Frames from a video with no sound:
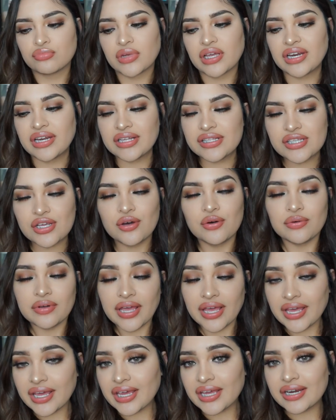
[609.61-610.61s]
And it's
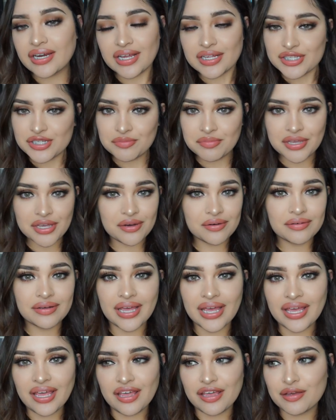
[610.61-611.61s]
okay not to be
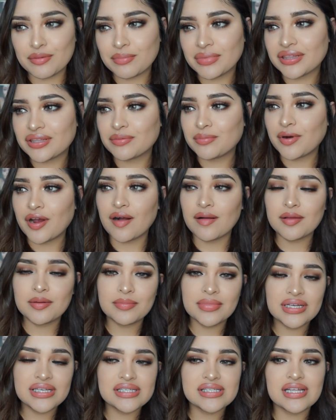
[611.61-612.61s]
okay, but the
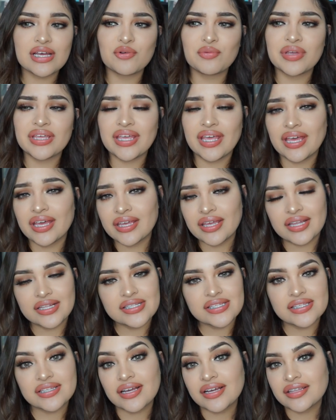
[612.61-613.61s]
problem is that we can't get
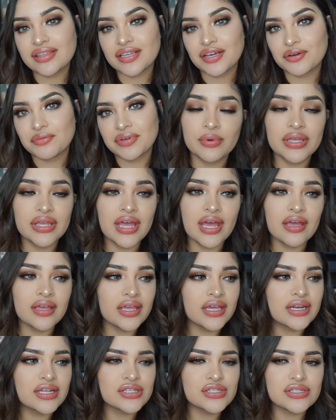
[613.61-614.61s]
stuck there. We can't
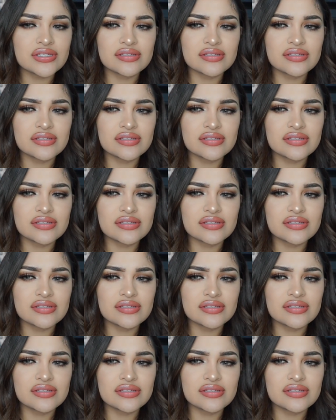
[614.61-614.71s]
get